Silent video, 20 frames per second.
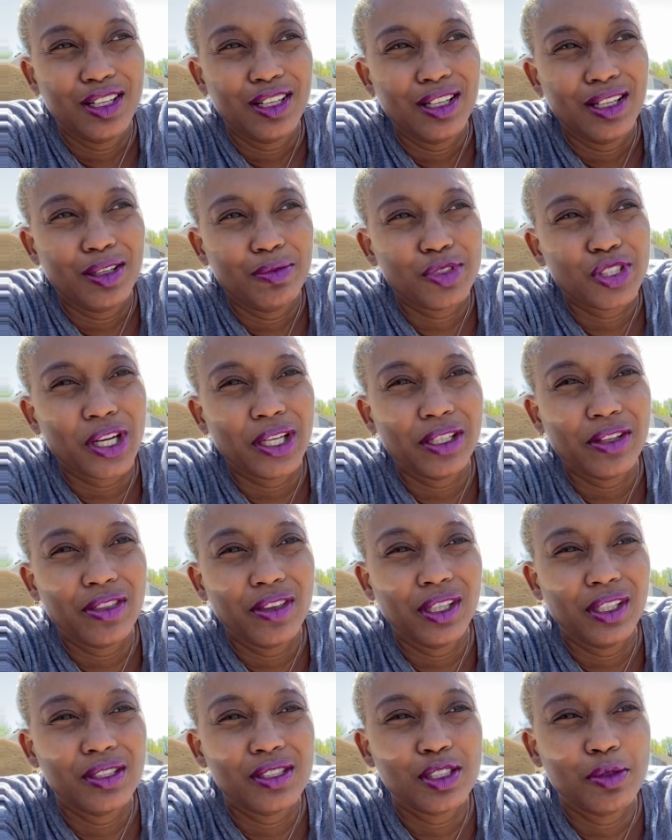I'm trying to
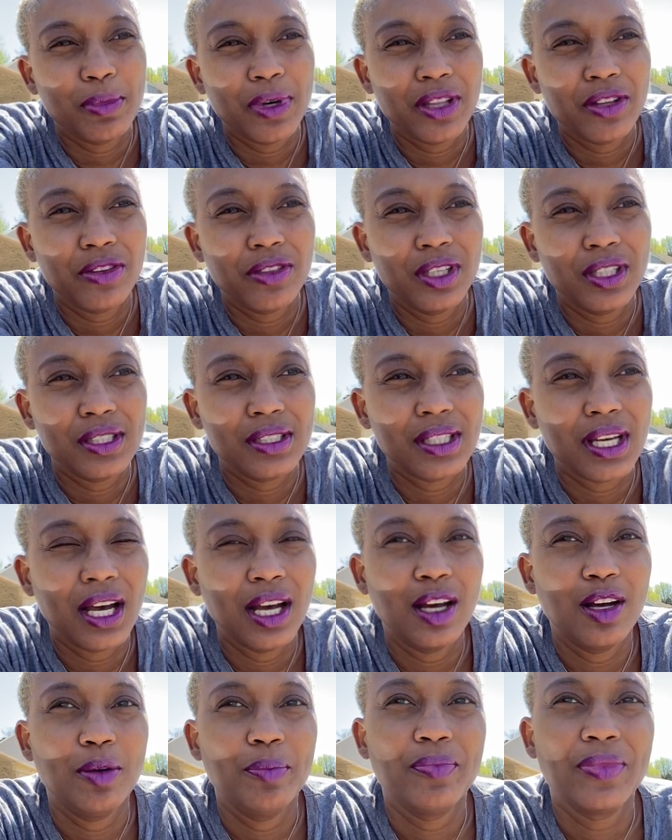think of some other things.
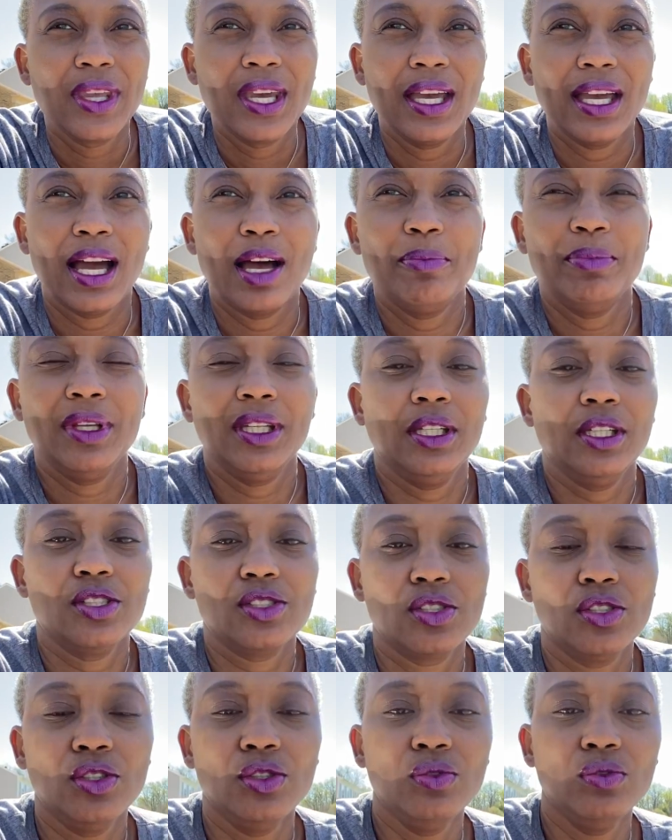I'm in
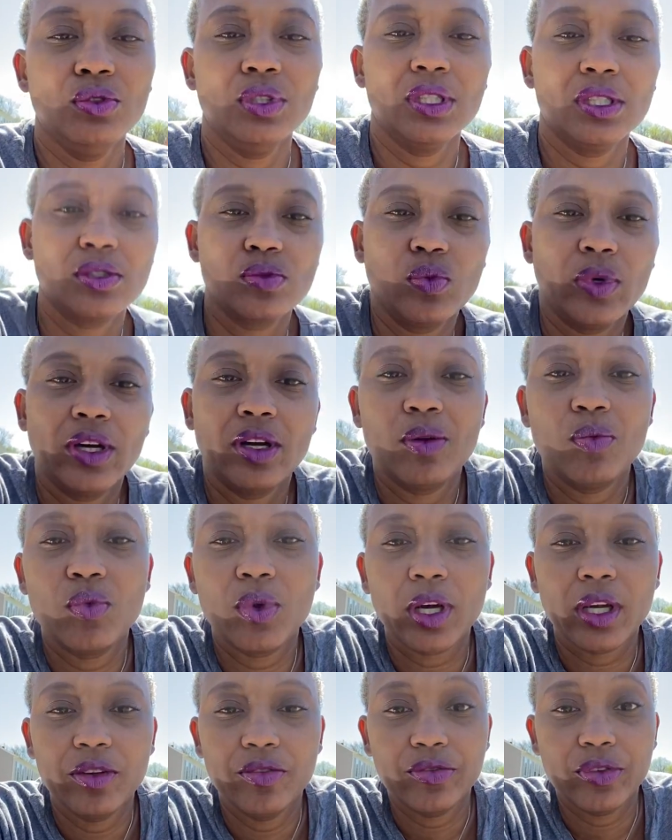this newness where I'm
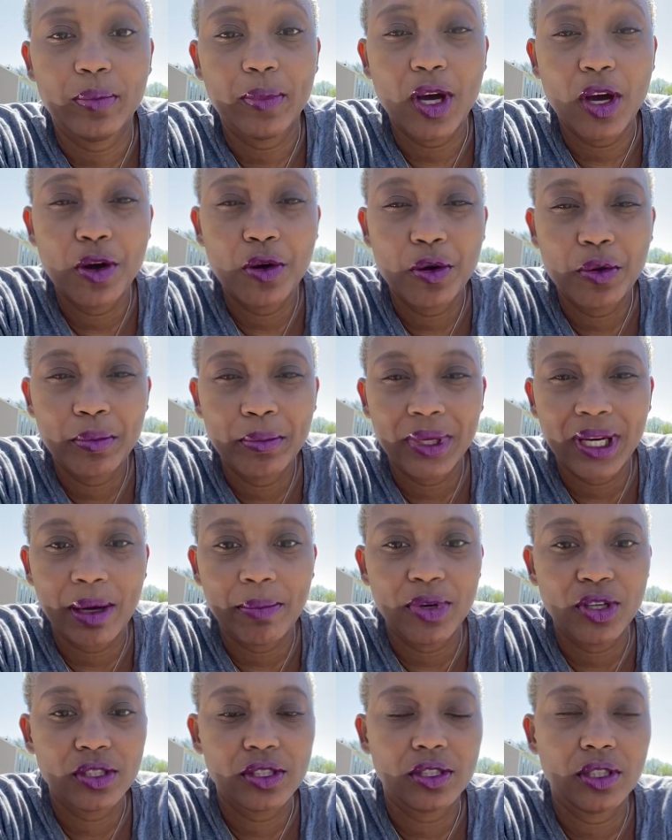working from home, but
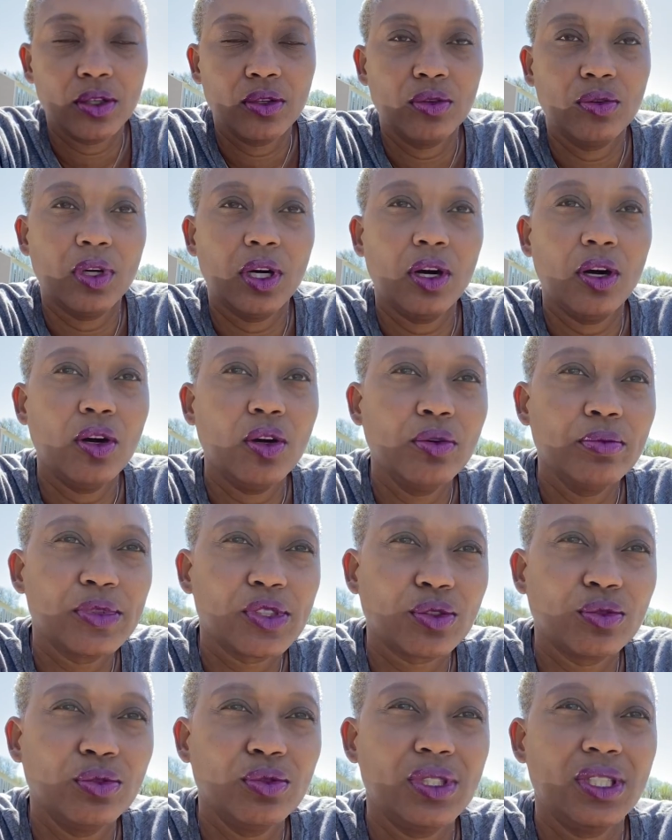I'm also a
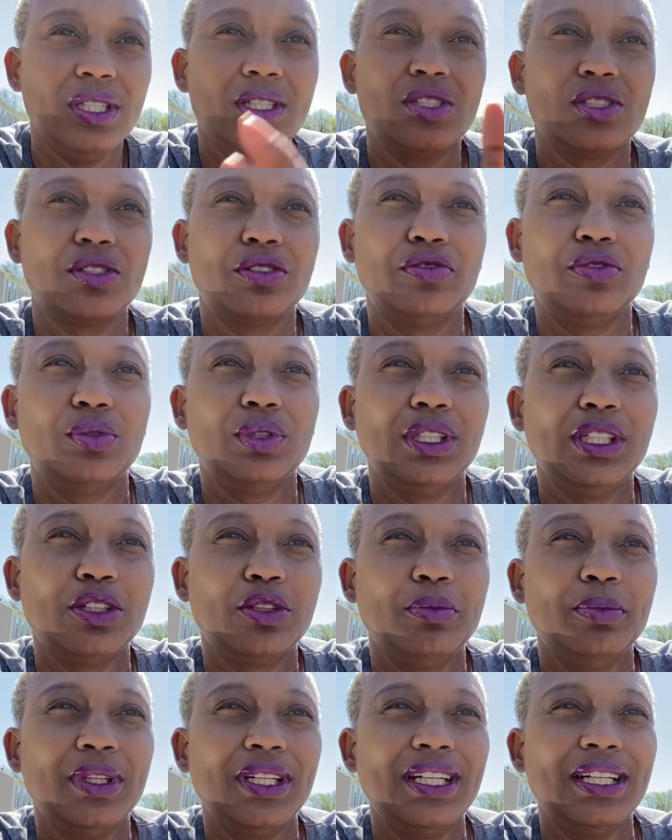homeschool teacher for a
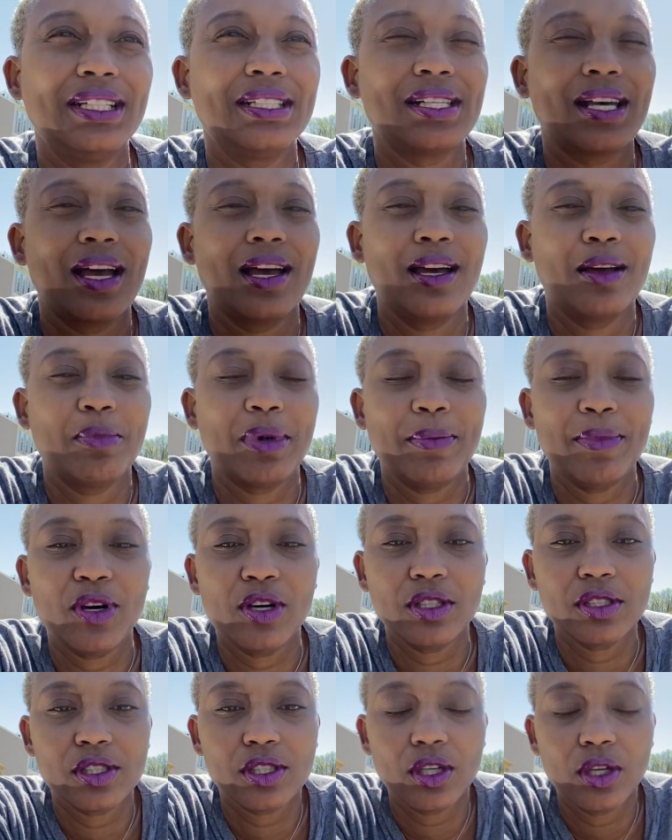little bit at a time. I'm
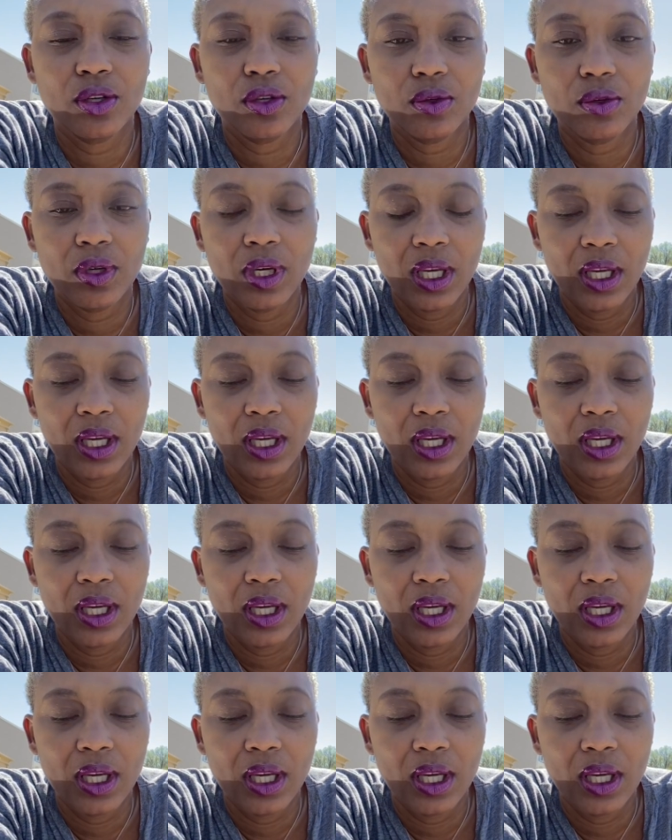also,